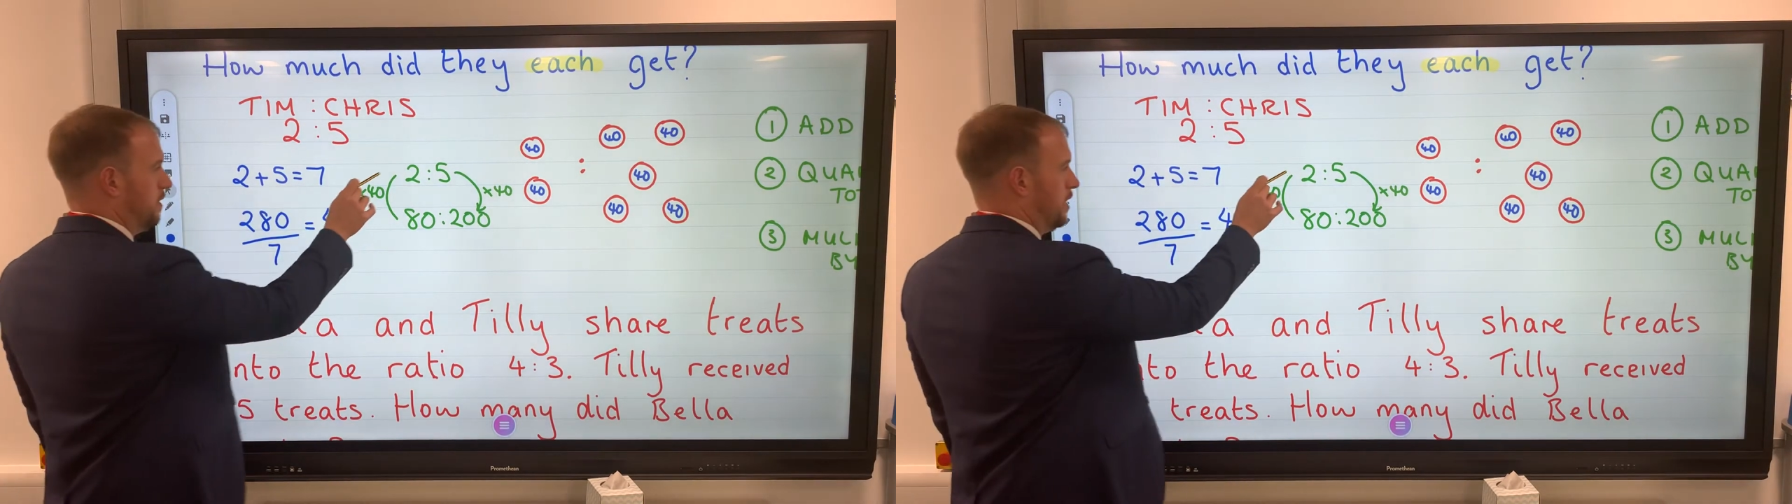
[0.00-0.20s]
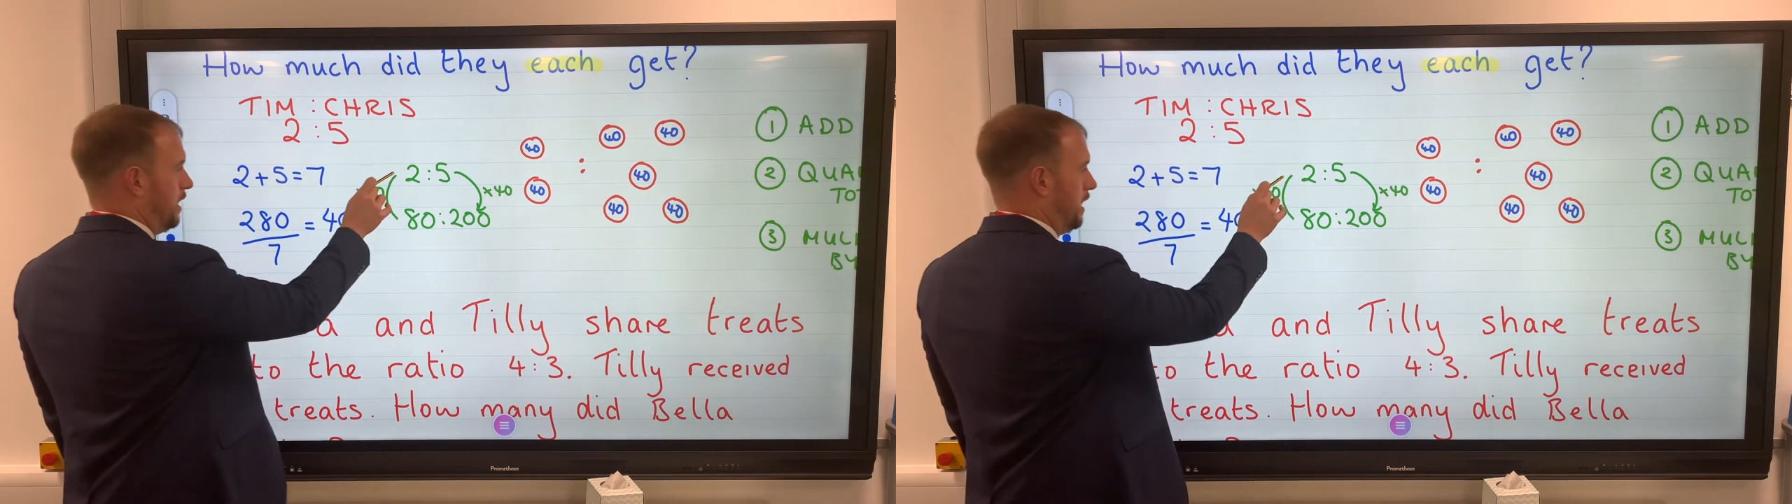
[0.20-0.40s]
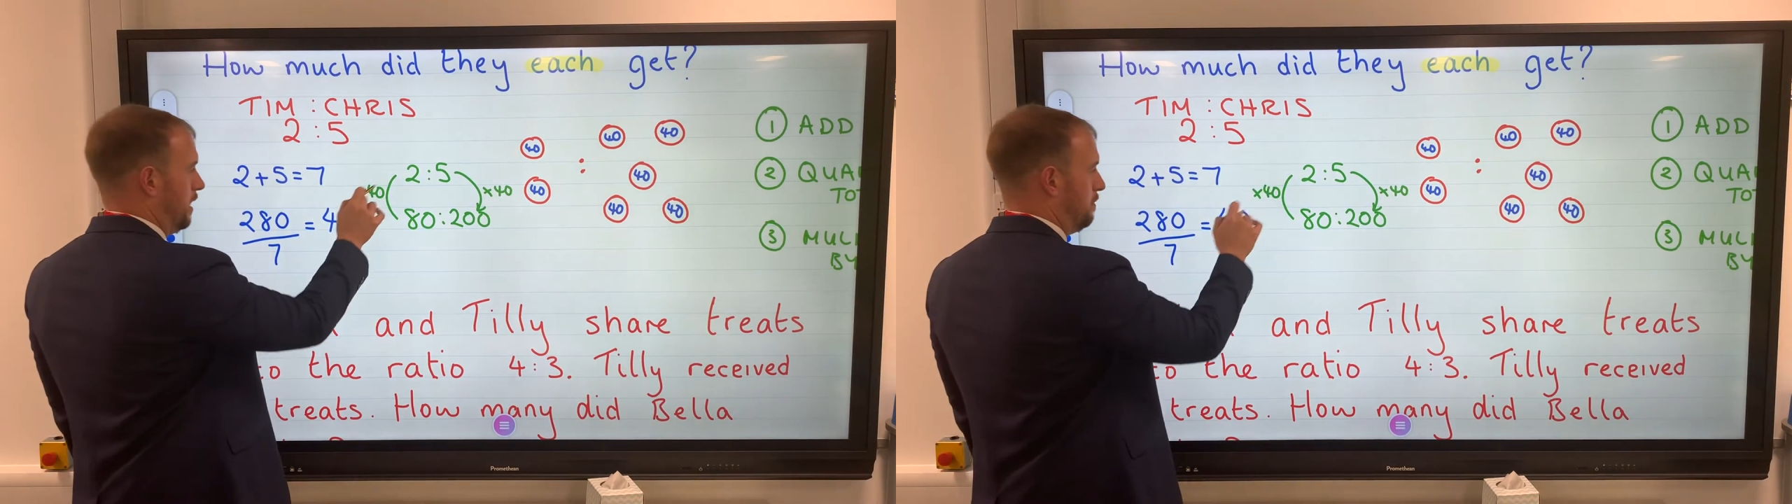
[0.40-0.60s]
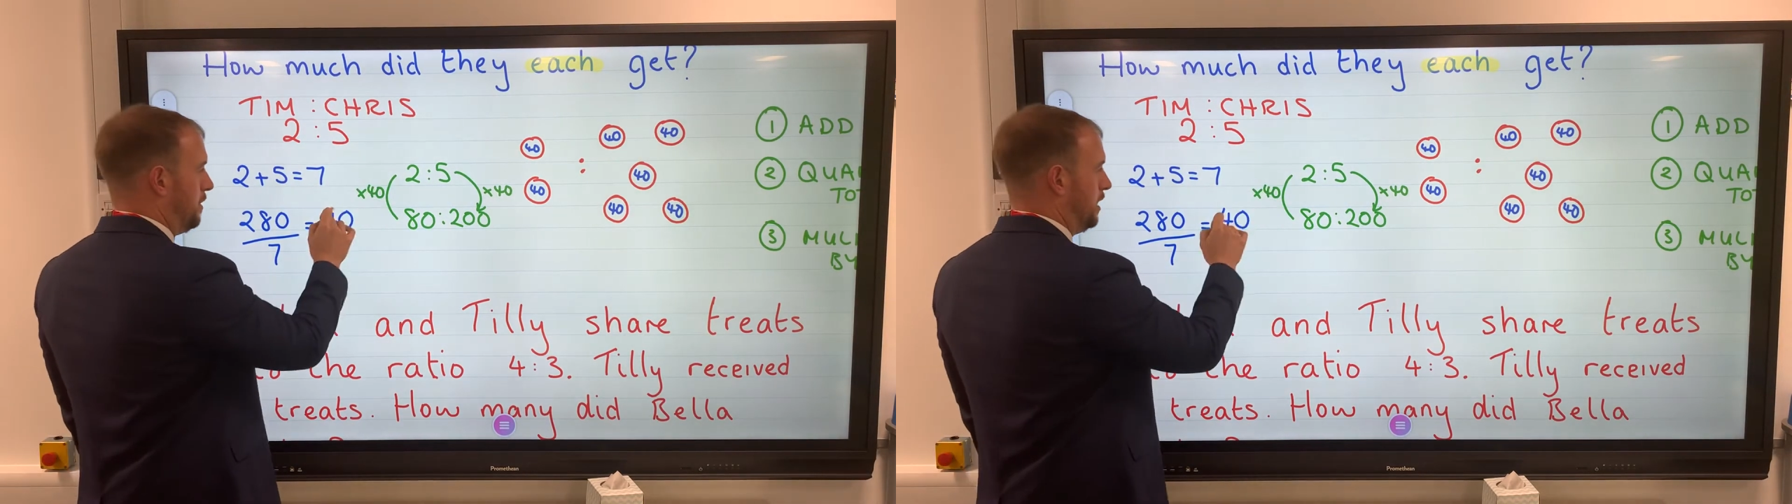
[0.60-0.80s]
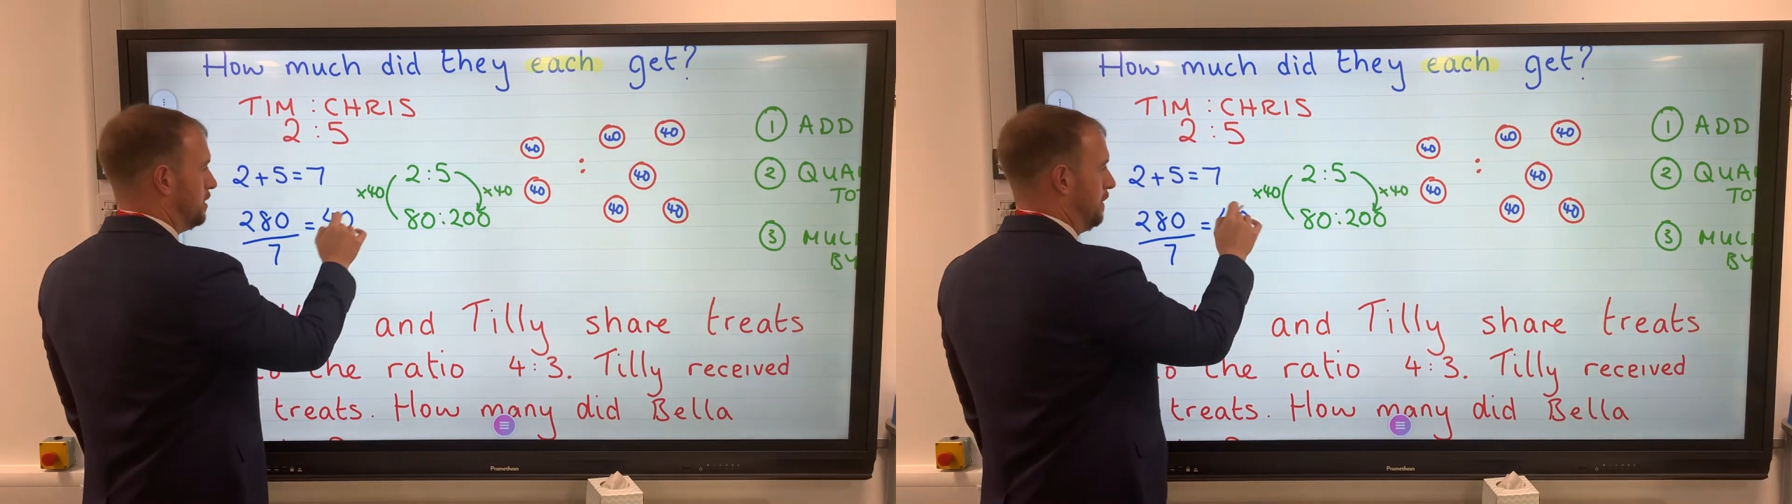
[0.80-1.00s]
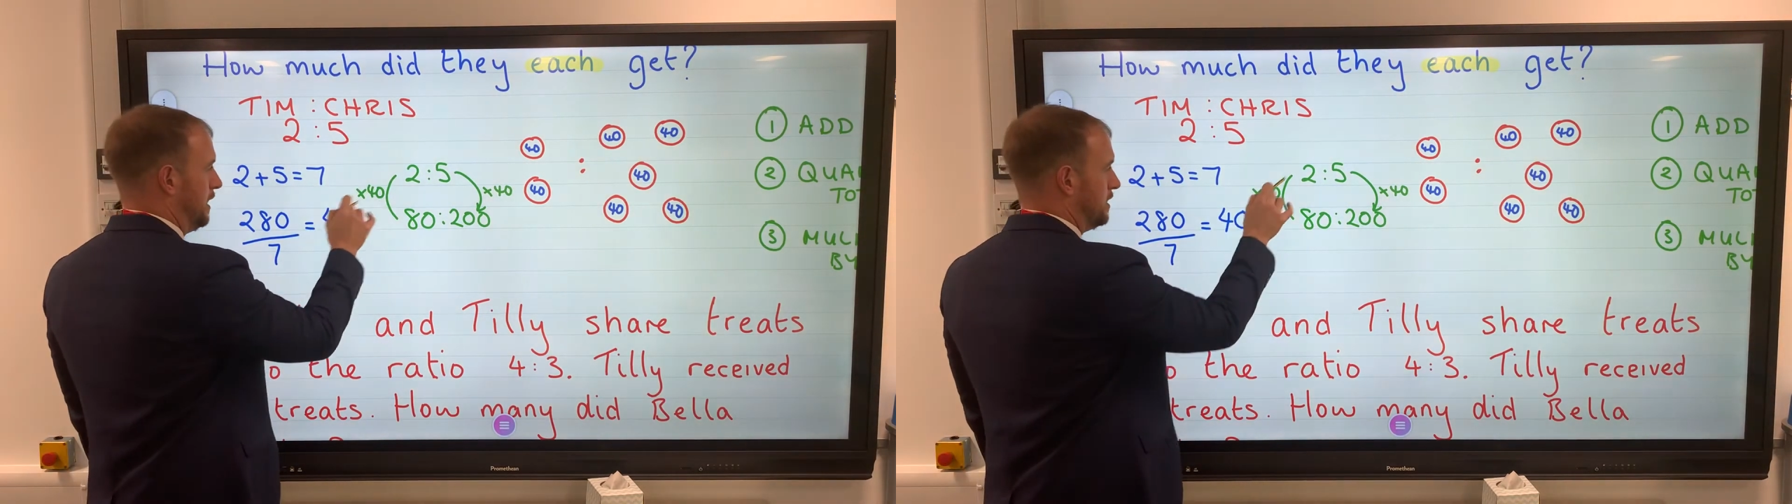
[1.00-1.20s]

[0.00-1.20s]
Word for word: and then multiply this